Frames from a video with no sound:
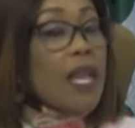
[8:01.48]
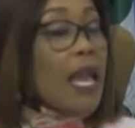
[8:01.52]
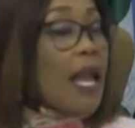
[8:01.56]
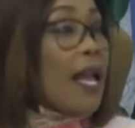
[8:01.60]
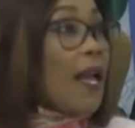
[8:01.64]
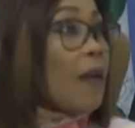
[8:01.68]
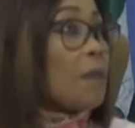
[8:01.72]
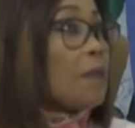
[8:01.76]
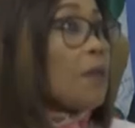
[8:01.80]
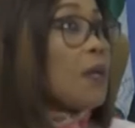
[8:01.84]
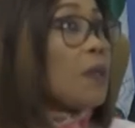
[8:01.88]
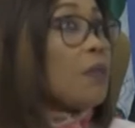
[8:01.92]

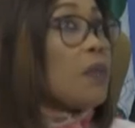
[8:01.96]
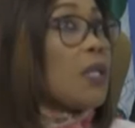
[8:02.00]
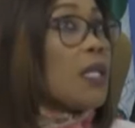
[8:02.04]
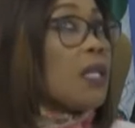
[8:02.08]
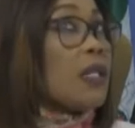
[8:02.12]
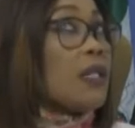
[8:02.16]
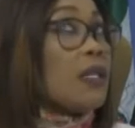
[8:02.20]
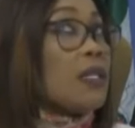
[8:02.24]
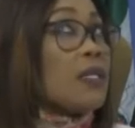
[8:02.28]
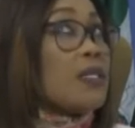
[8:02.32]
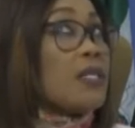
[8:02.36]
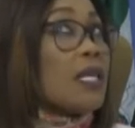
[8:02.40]
happy
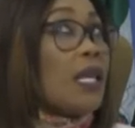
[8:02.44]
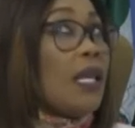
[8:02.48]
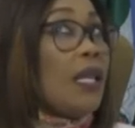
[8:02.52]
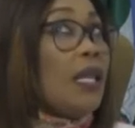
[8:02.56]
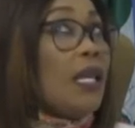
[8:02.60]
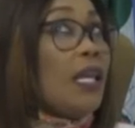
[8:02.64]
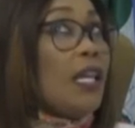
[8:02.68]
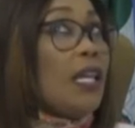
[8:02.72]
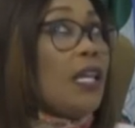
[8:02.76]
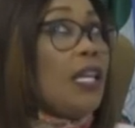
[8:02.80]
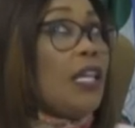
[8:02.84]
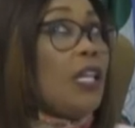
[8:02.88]
because
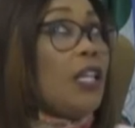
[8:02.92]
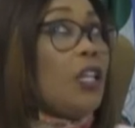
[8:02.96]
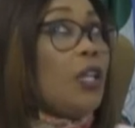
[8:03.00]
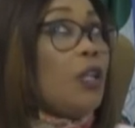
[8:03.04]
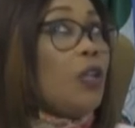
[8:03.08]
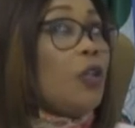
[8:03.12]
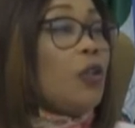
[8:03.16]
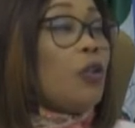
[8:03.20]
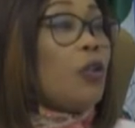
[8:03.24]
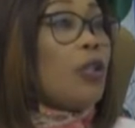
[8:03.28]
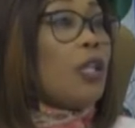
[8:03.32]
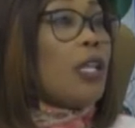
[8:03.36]

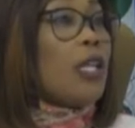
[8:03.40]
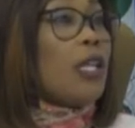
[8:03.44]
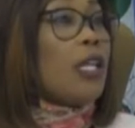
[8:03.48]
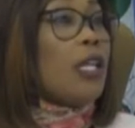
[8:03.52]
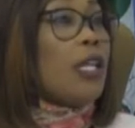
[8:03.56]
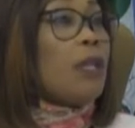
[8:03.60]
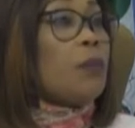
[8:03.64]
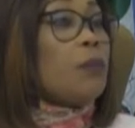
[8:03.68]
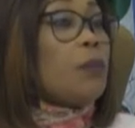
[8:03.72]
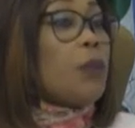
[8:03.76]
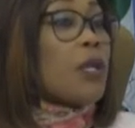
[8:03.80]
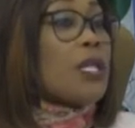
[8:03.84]

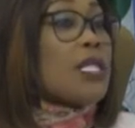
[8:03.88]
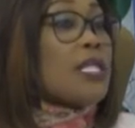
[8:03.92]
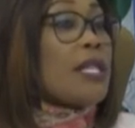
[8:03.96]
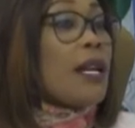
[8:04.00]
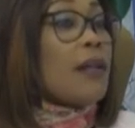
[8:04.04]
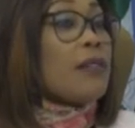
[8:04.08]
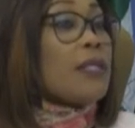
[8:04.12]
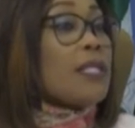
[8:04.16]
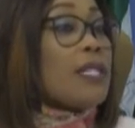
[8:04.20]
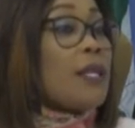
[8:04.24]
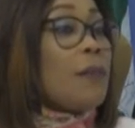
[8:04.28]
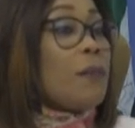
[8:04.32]
it brought
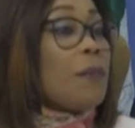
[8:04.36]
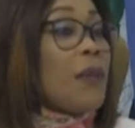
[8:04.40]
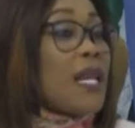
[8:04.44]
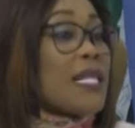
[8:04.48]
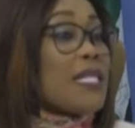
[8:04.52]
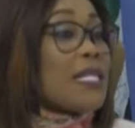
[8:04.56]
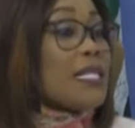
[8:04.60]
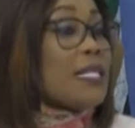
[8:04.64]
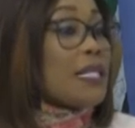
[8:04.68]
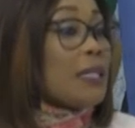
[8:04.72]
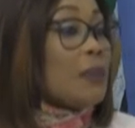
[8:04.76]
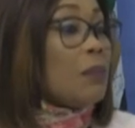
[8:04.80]
out the
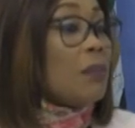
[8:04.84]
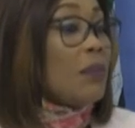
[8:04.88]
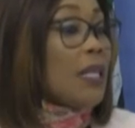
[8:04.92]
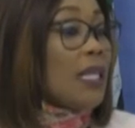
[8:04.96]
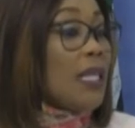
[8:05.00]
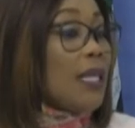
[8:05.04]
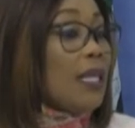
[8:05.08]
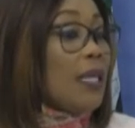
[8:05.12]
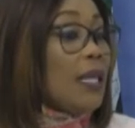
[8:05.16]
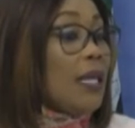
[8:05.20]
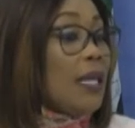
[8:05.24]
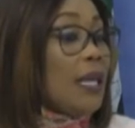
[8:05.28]
best in
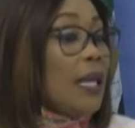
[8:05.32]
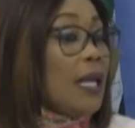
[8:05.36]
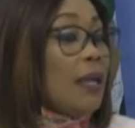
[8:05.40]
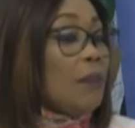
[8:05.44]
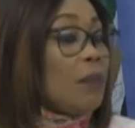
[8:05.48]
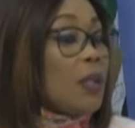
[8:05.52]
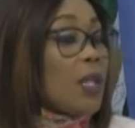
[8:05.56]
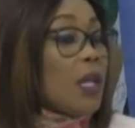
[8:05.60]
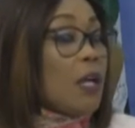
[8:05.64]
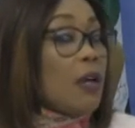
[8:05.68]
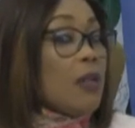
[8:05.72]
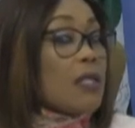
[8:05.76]
me,
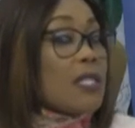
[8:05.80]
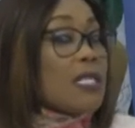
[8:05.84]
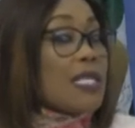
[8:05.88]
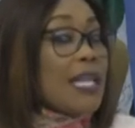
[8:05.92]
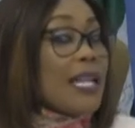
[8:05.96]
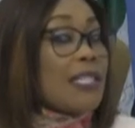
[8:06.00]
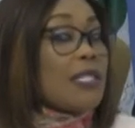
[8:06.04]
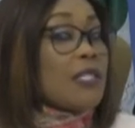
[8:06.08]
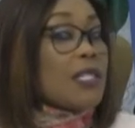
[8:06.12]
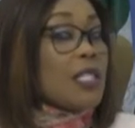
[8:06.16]
because that is